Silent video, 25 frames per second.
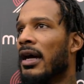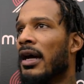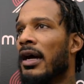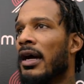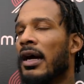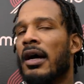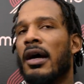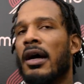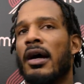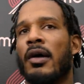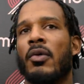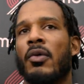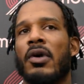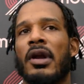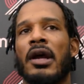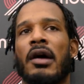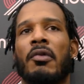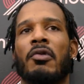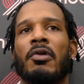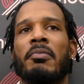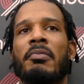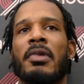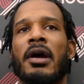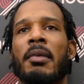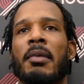What I
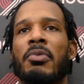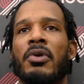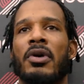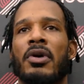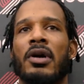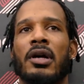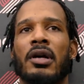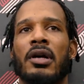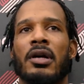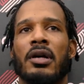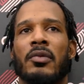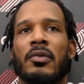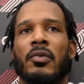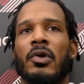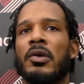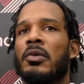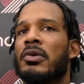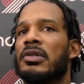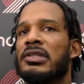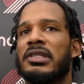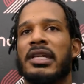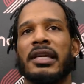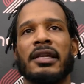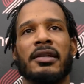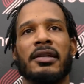remember, we
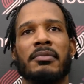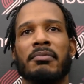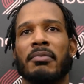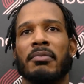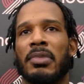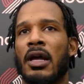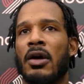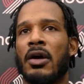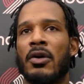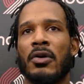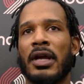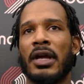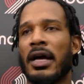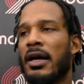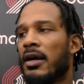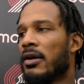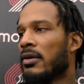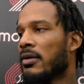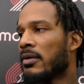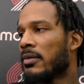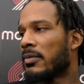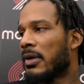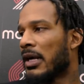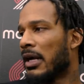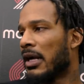was getting blown
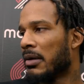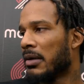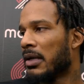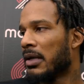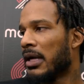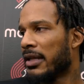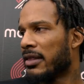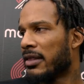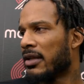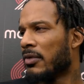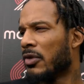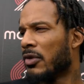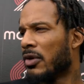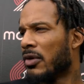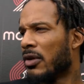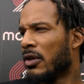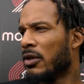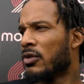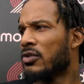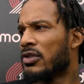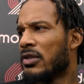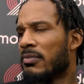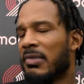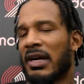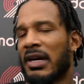out. Probably, I think we were
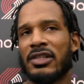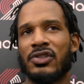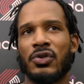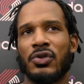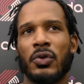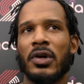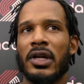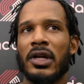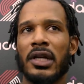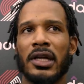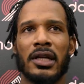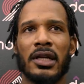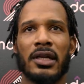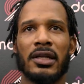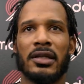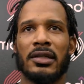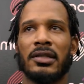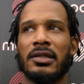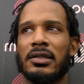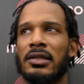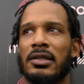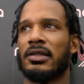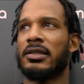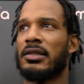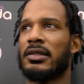losing by 20.
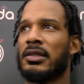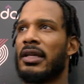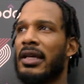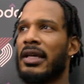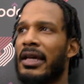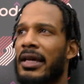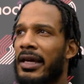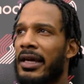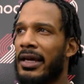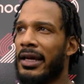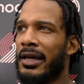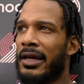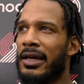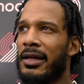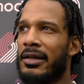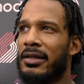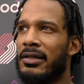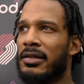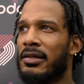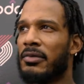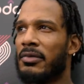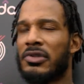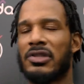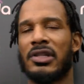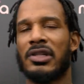And
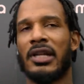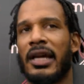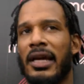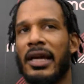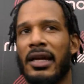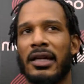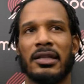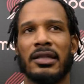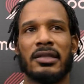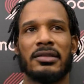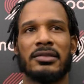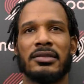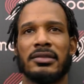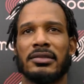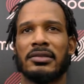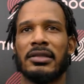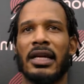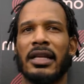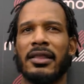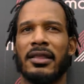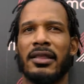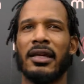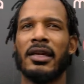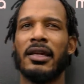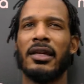it was like,
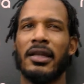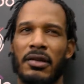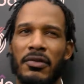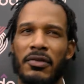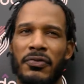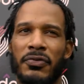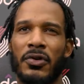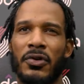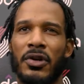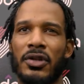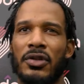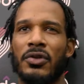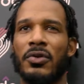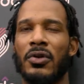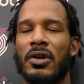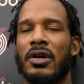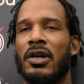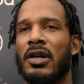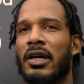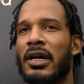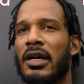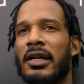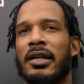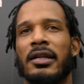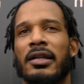I think in the fourth
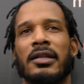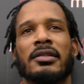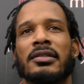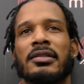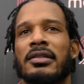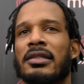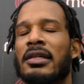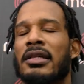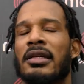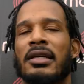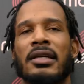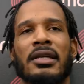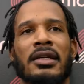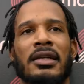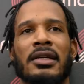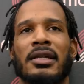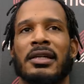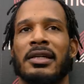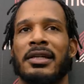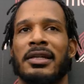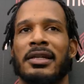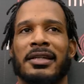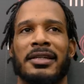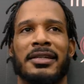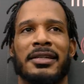quarter, and,
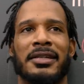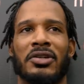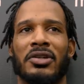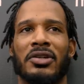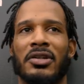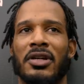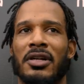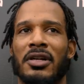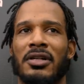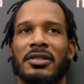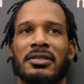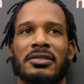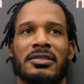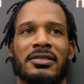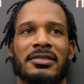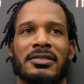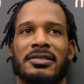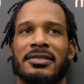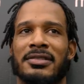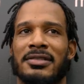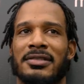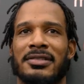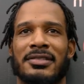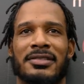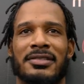you know,
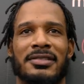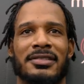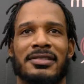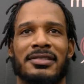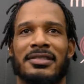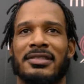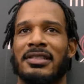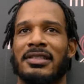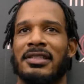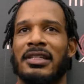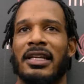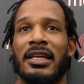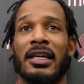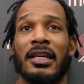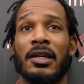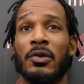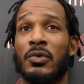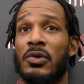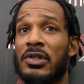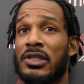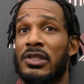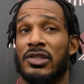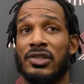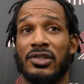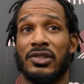he
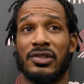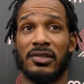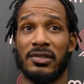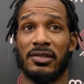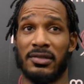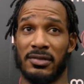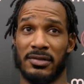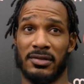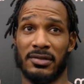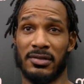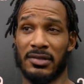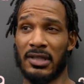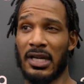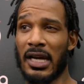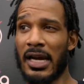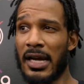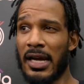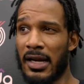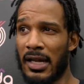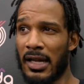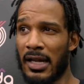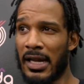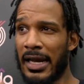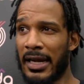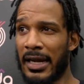was
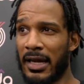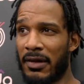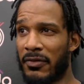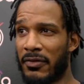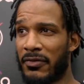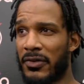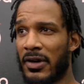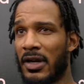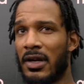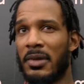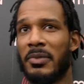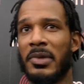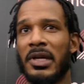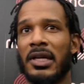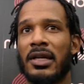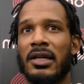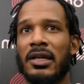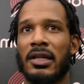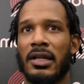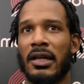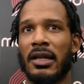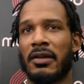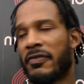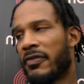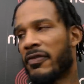kind of like in front of me,
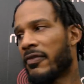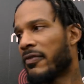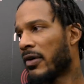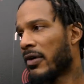like,